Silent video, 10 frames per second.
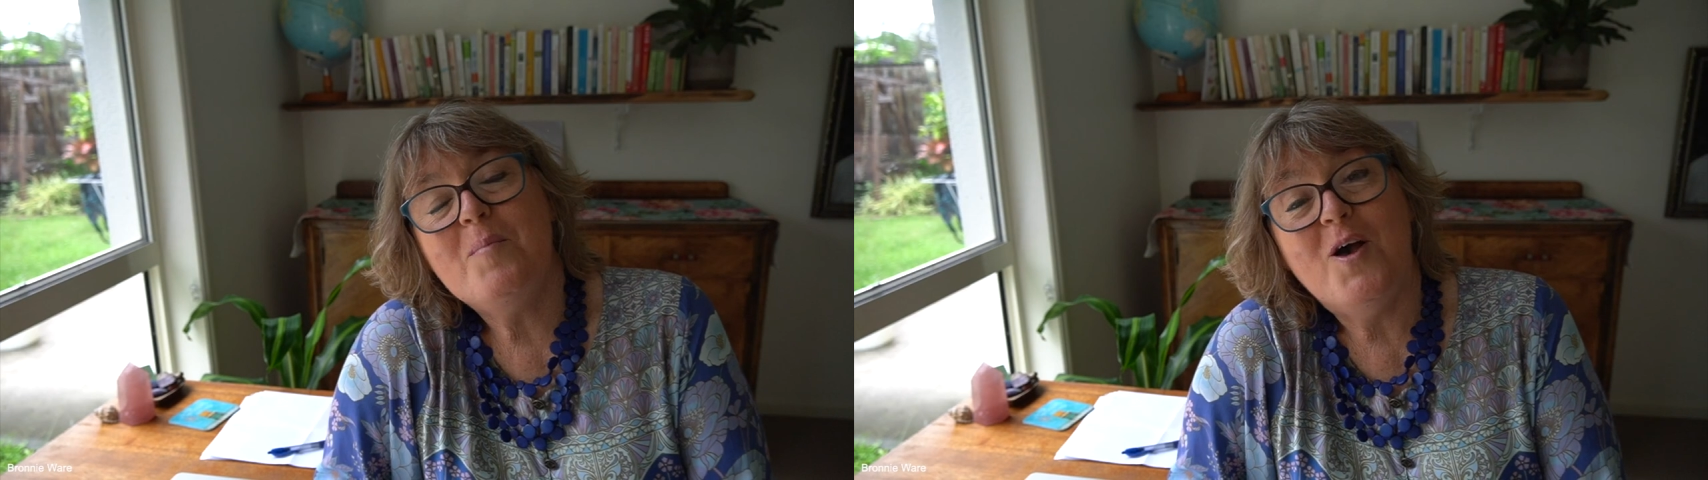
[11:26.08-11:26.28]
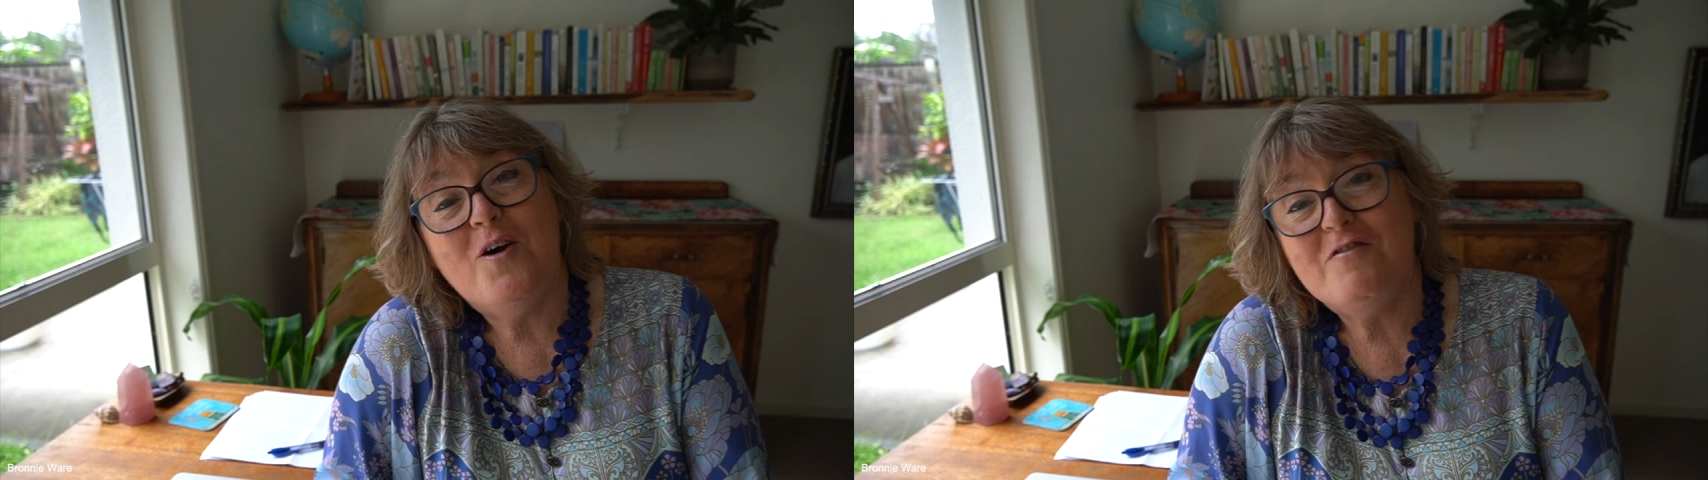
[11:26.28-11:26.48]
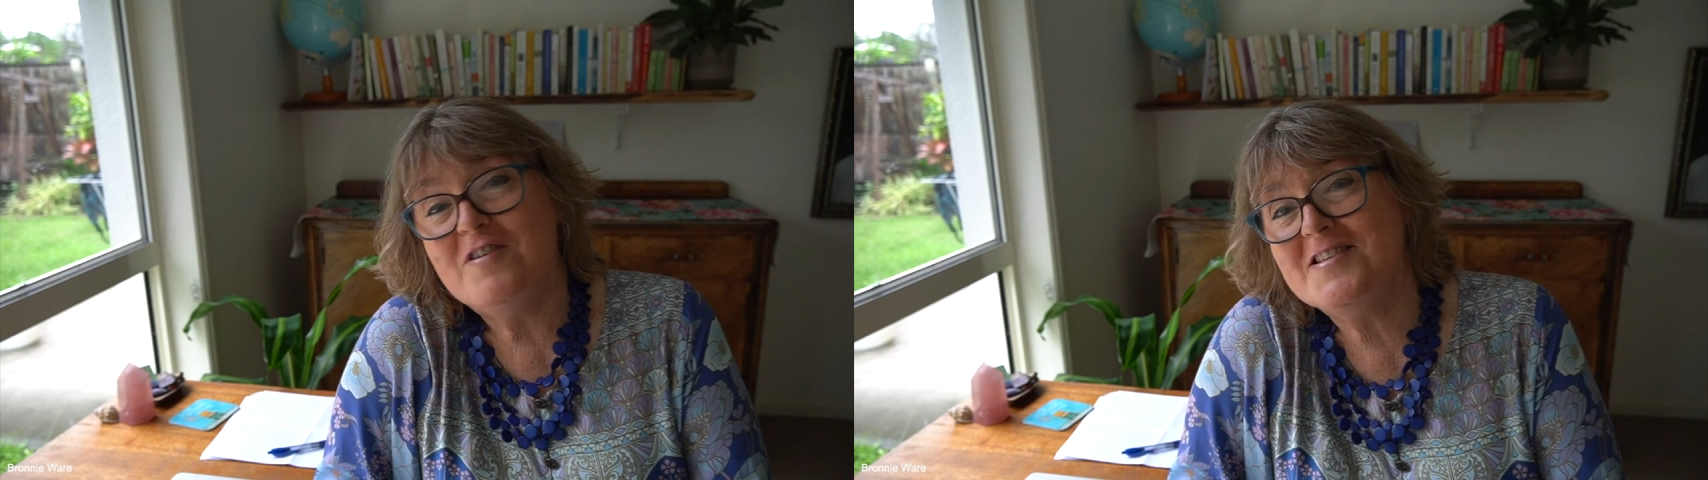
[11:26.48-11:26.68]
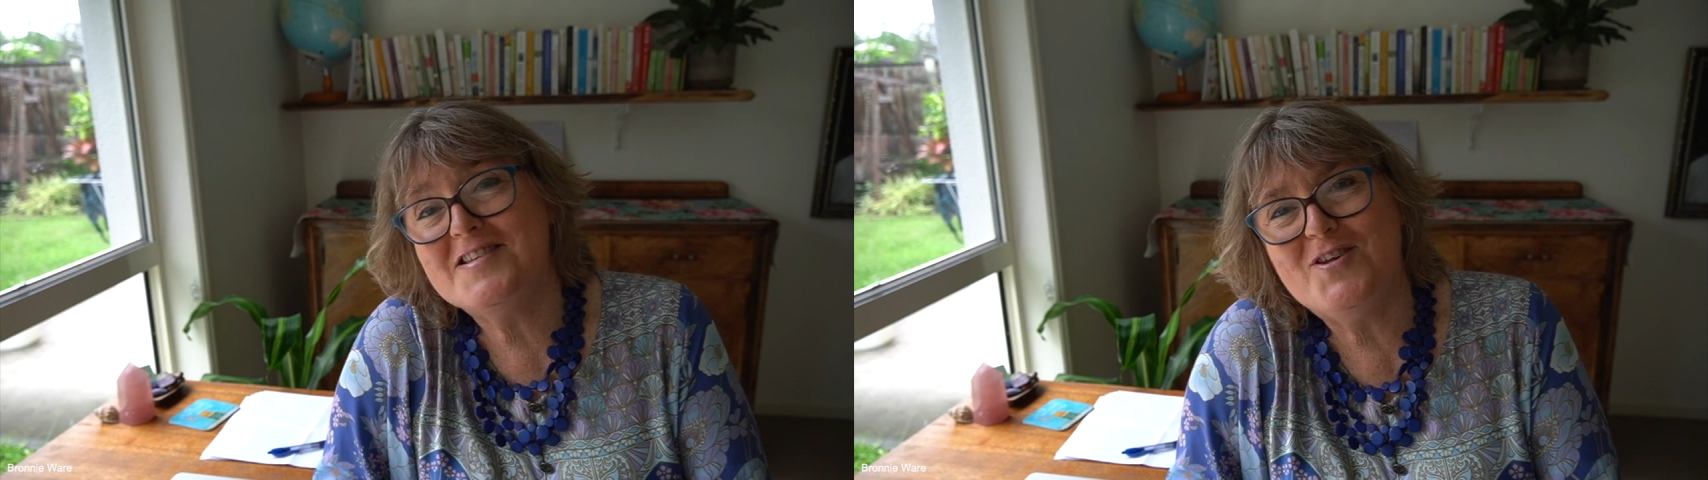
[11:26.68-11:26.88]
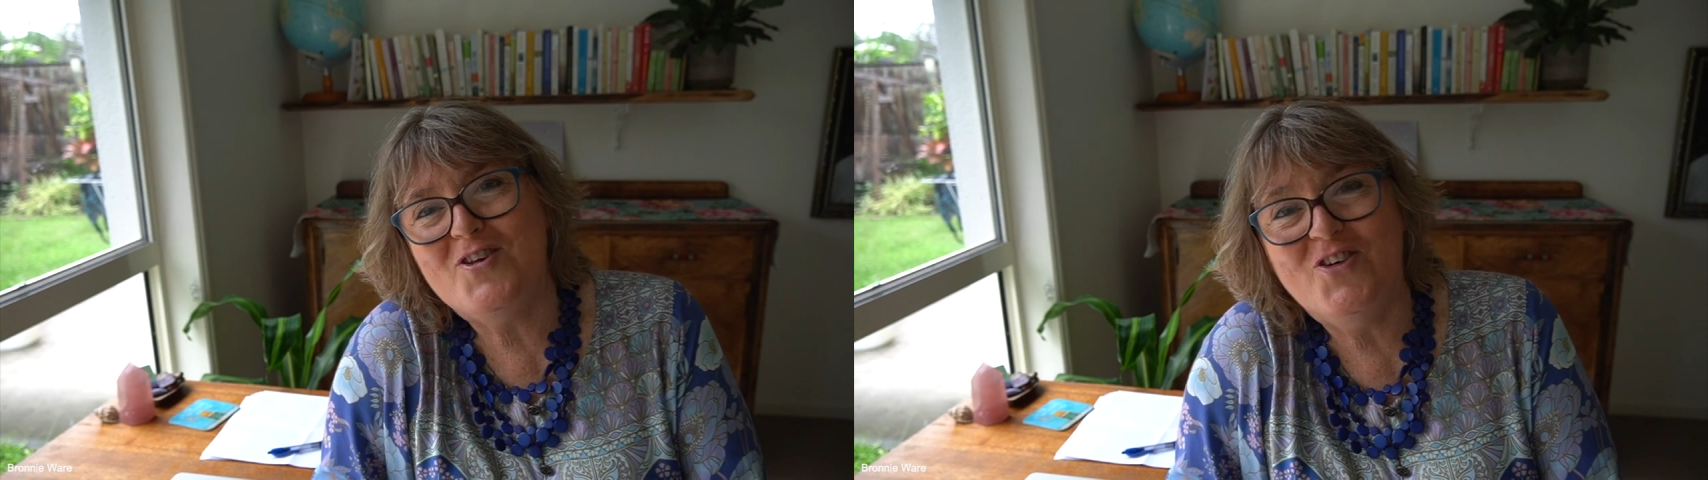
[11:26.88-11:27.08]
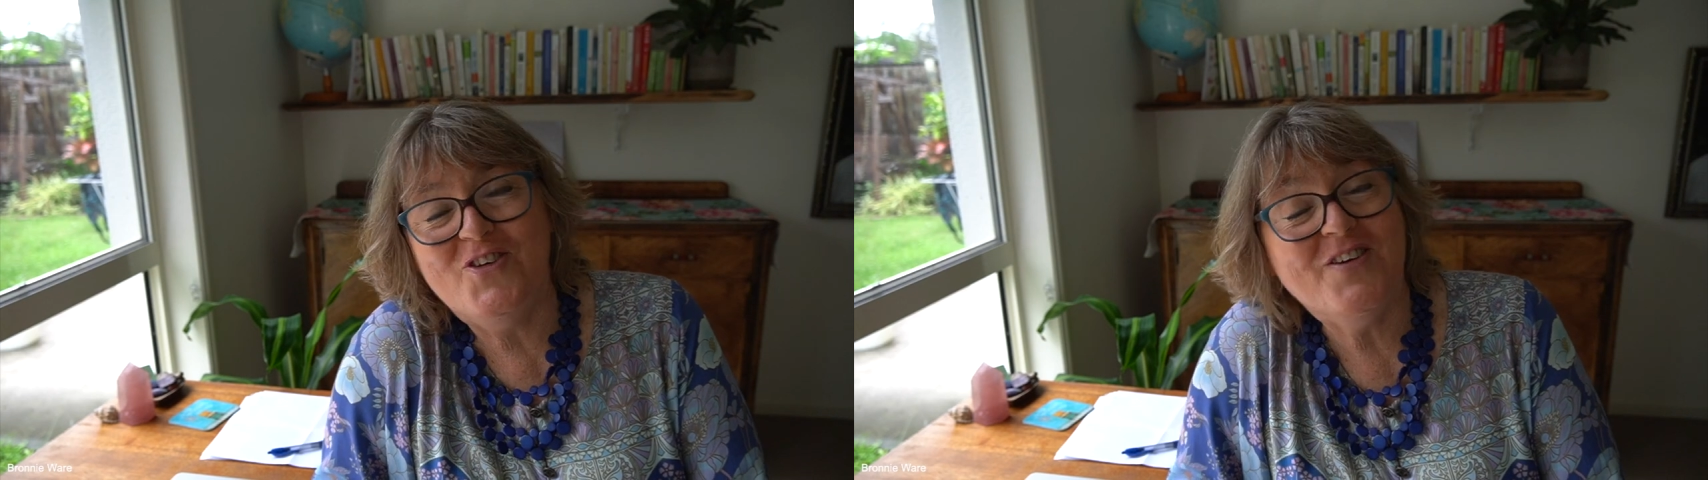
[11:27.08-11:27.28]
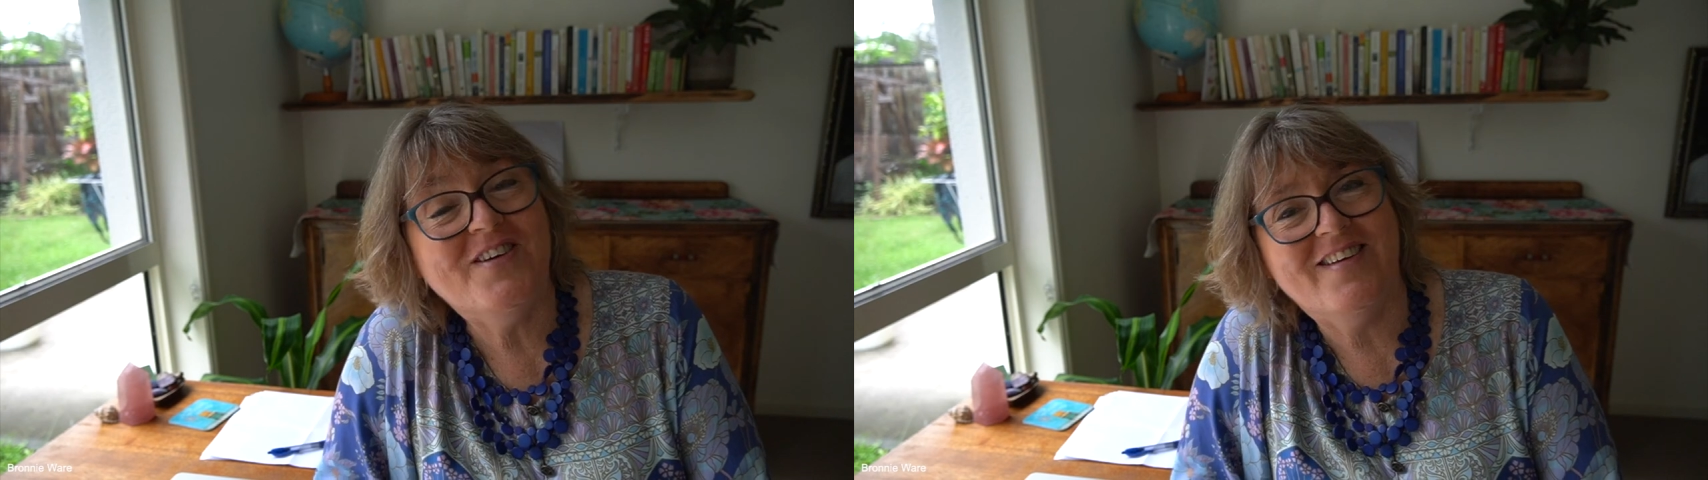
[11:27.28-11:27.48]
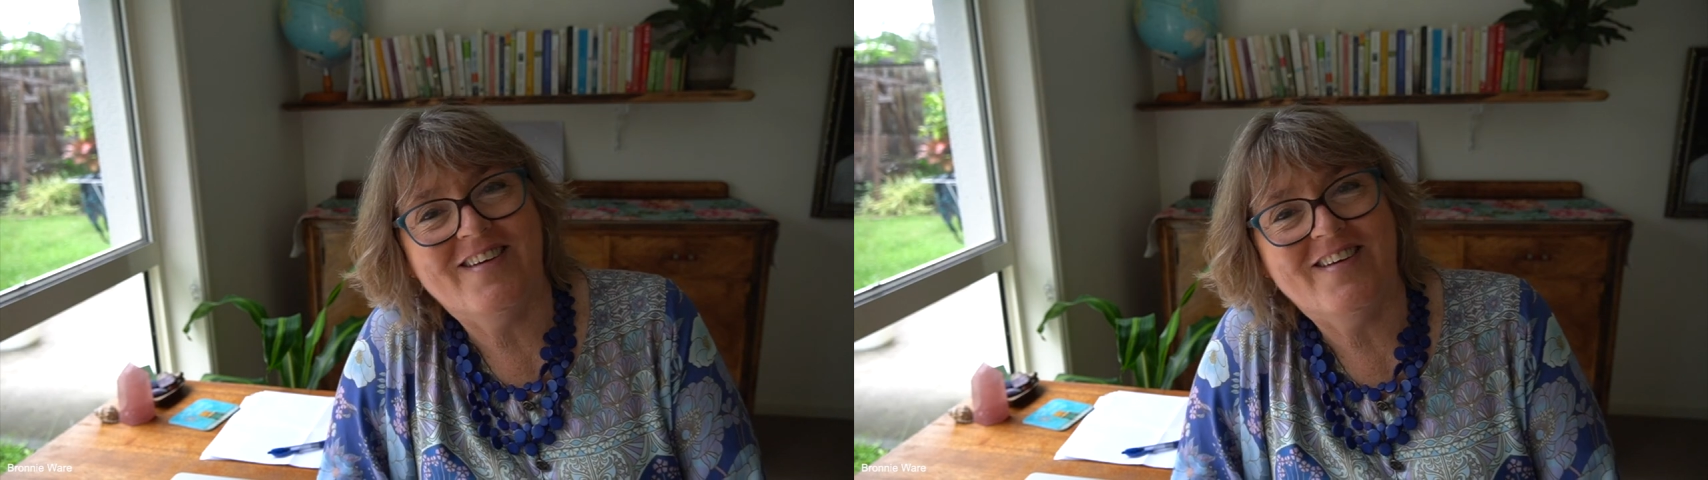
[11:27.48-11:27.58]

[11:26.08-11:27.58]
my office to you,